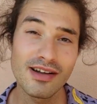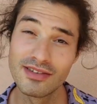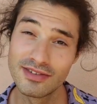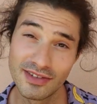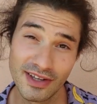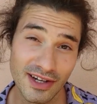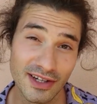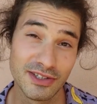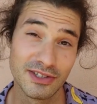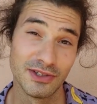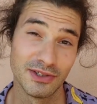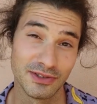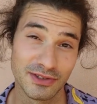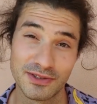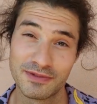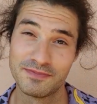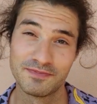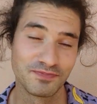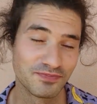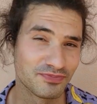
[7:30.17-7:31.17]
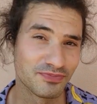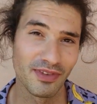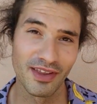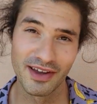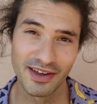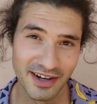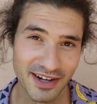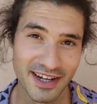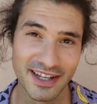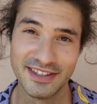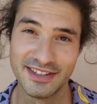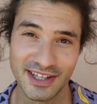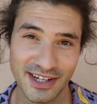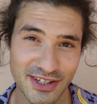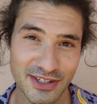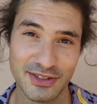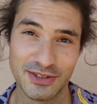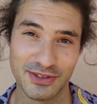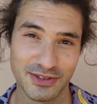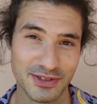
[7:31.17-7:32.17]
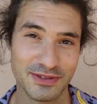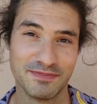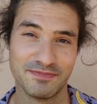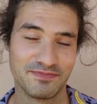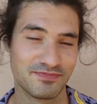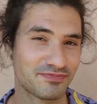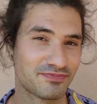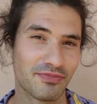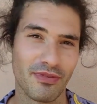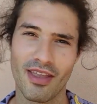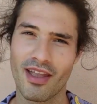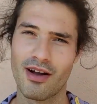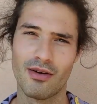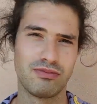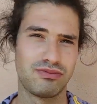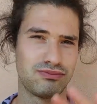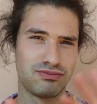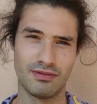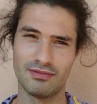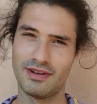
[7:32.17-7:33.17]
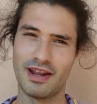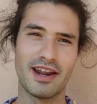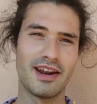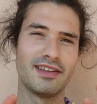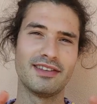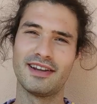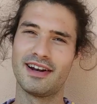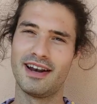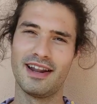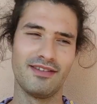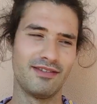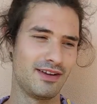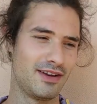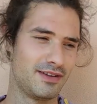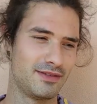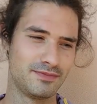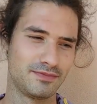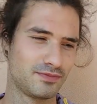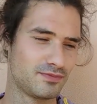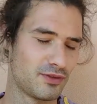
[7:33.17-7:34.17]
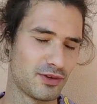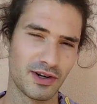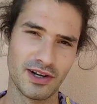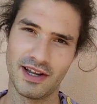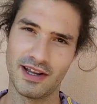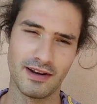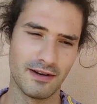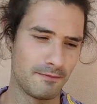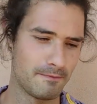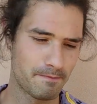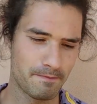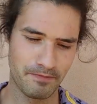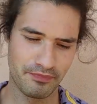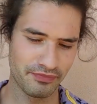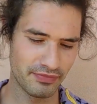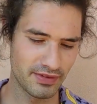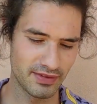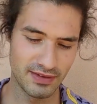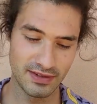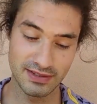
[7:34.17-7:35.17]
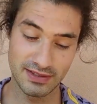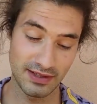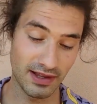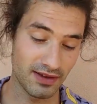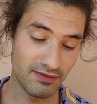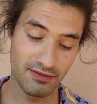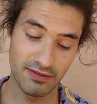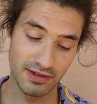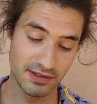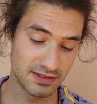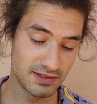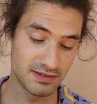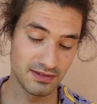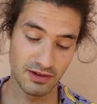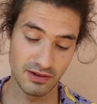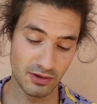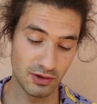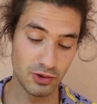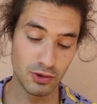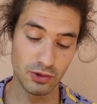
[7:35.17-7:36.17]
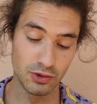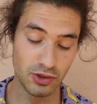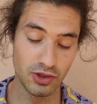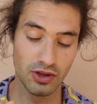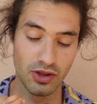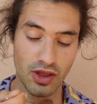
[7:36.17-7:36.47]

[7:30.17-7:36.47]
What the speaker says: Delicious. Really delicious. Another level. For real. This stuff is good.